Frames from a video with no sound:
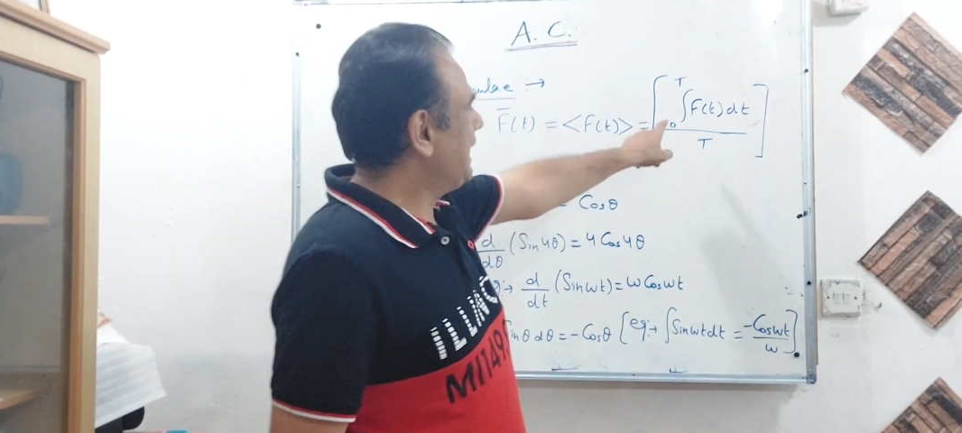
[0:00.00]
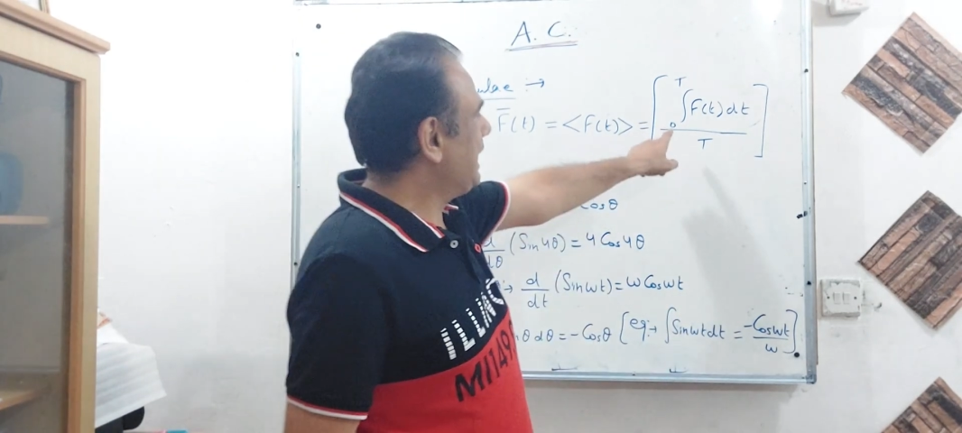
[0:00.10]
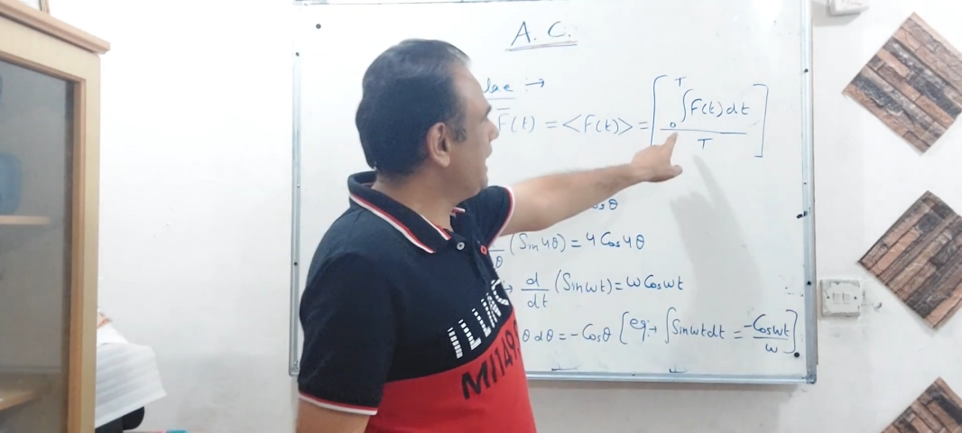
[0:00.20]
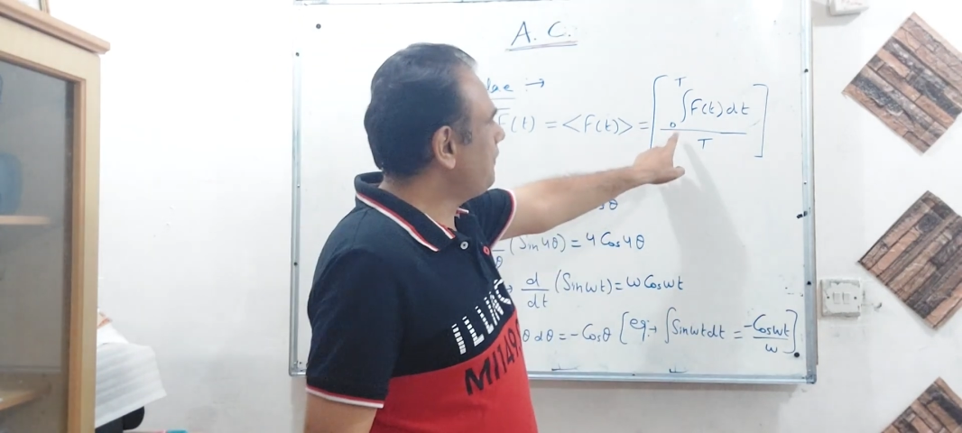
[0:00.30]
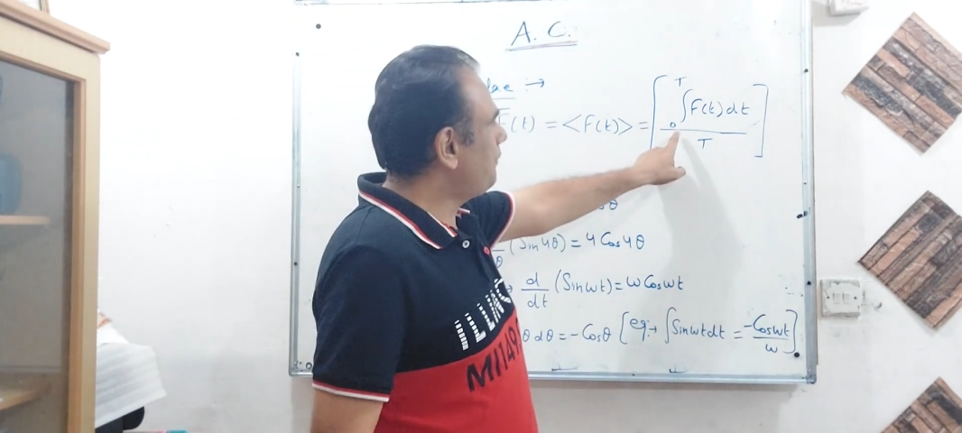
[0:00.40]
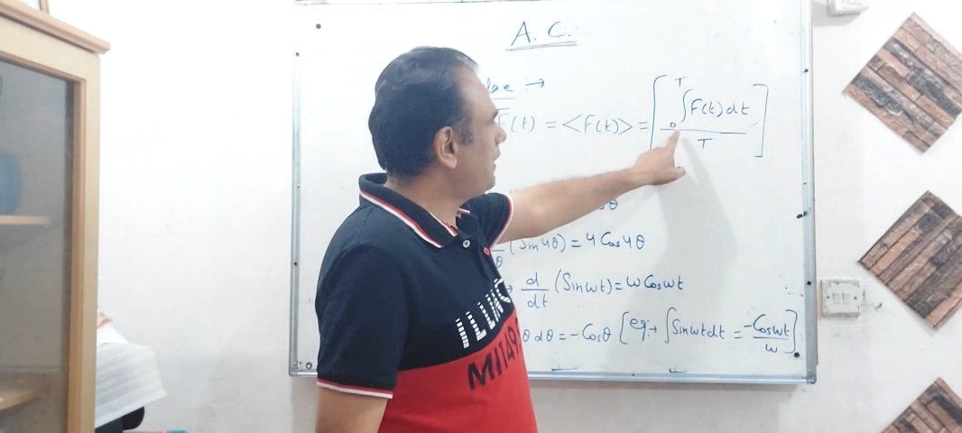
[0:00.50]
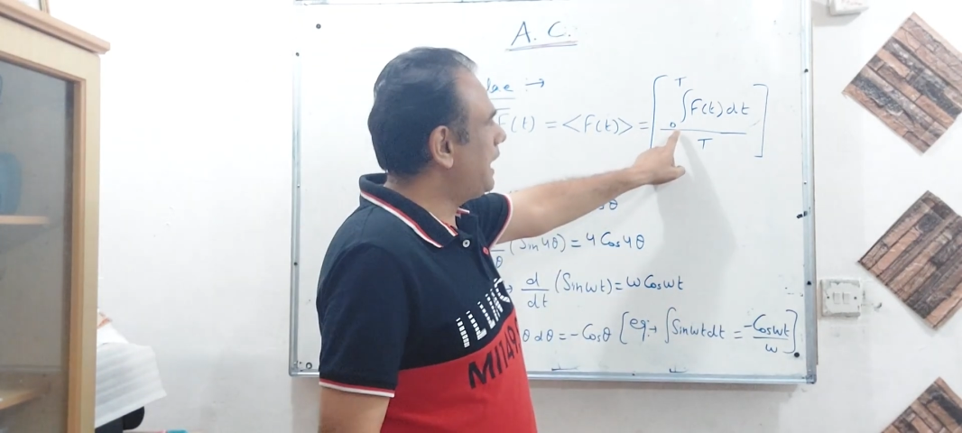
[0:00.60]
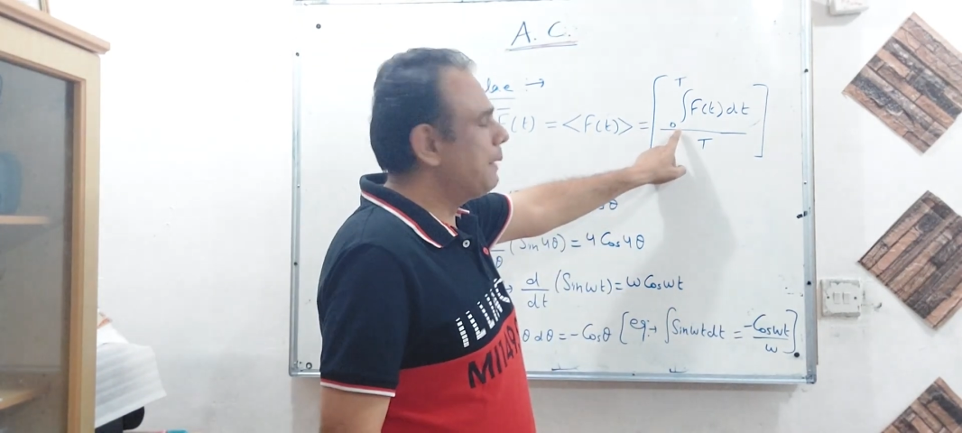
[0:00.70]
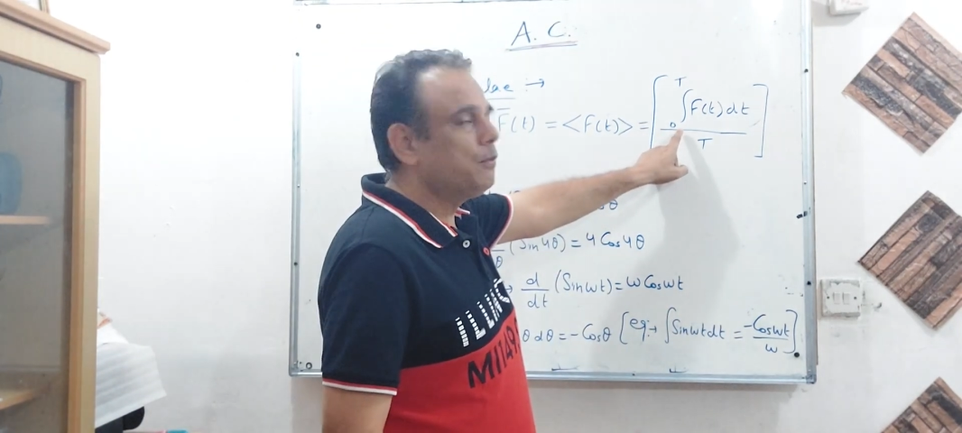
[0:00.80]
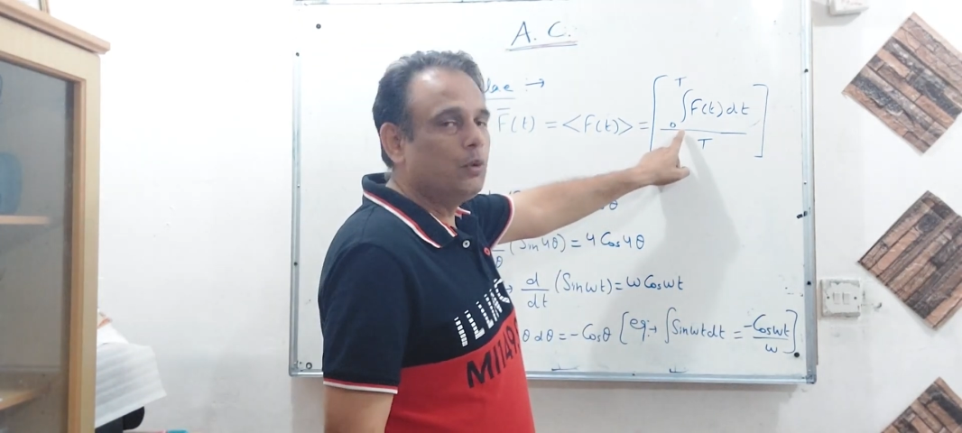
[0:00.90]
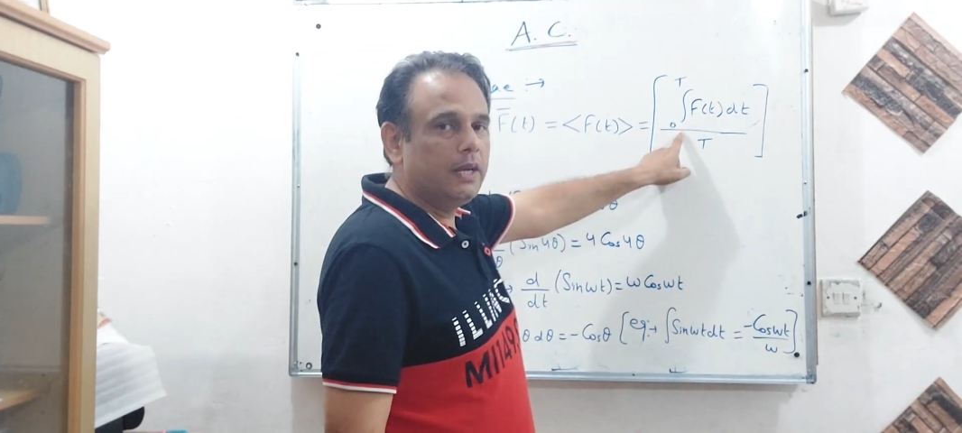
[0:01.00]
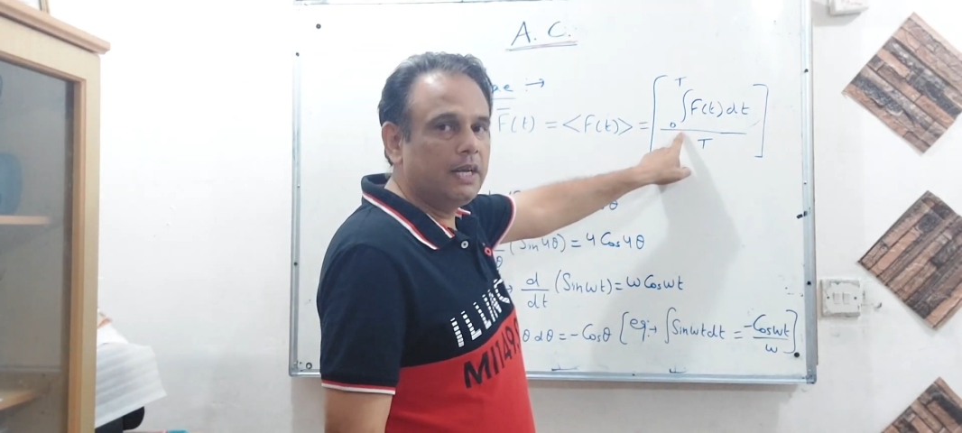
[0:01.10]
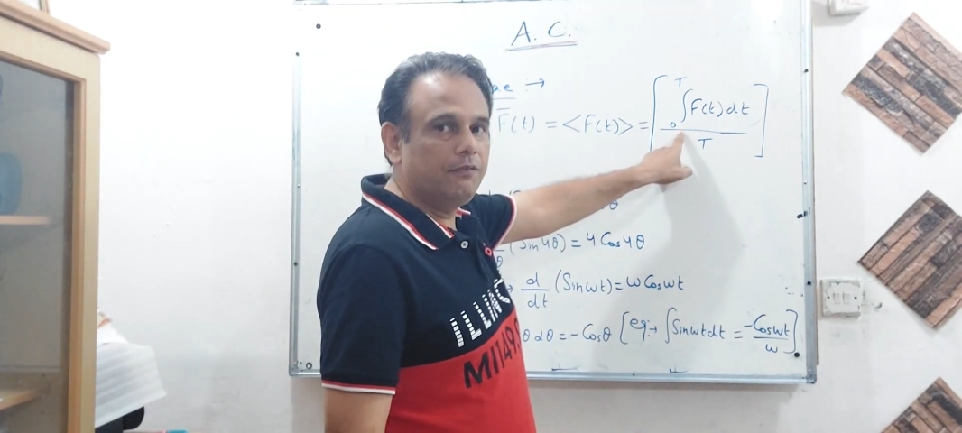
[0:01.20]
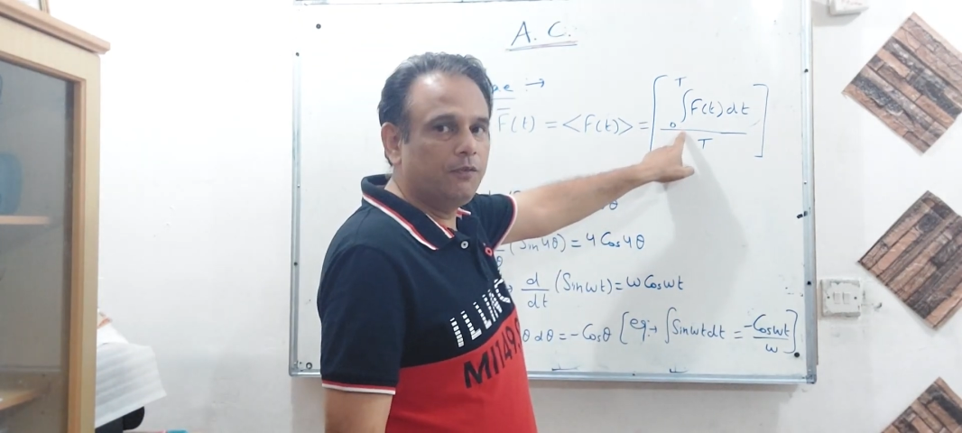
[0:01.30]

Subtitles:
if I am doing it